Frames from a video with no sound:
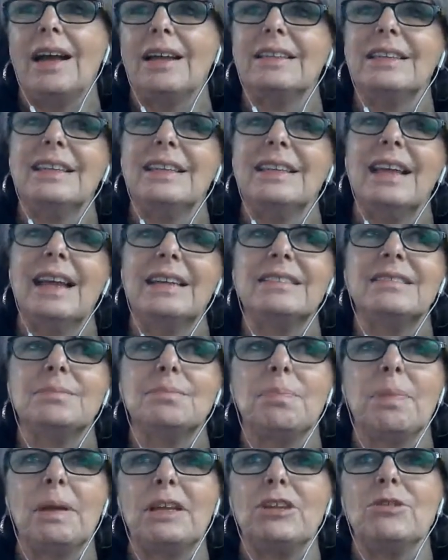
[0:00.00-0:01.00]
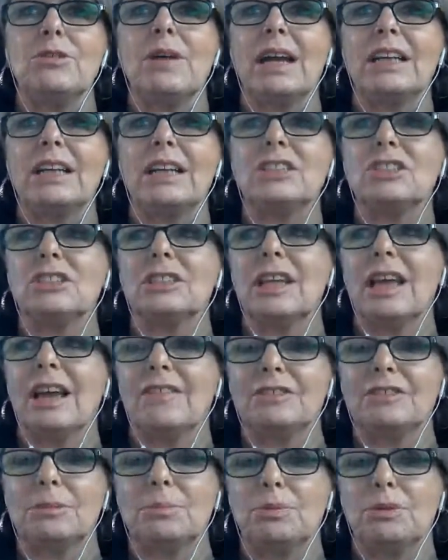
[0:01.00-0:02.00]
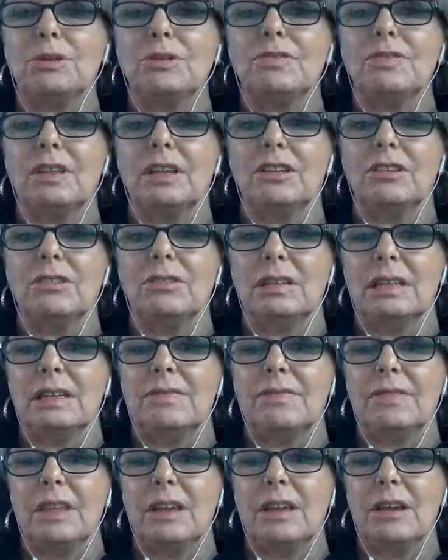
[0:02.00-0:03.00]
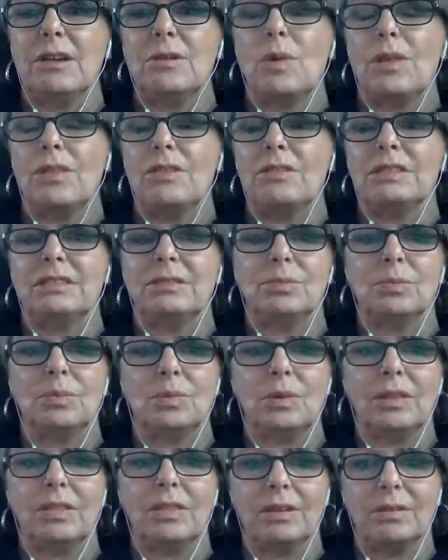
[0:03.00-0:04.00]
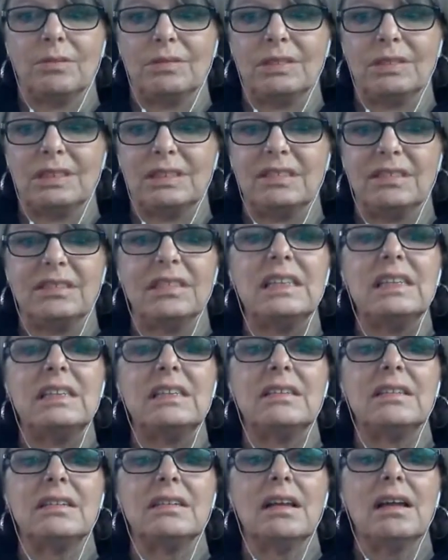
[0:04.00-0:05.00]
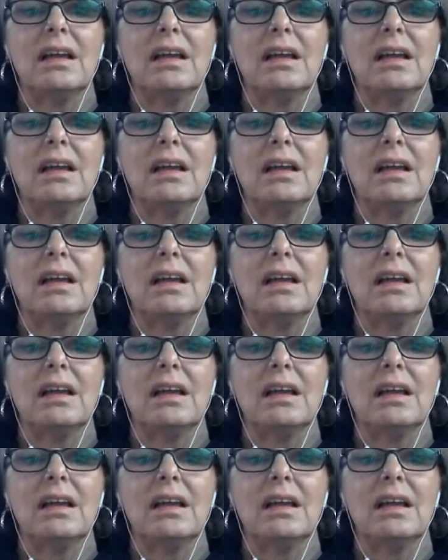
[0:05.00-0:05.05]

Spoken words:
Yes, but you actually have to prove that you live there, whether it's with a receipt,